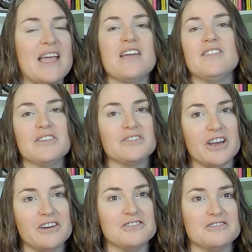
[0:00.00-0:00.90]
The other
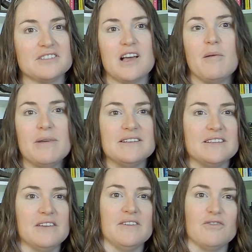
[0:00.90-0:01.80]
characters come in to
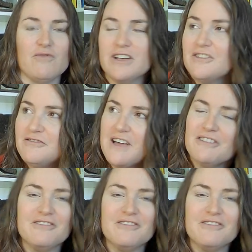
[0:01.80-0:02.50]
give it a real found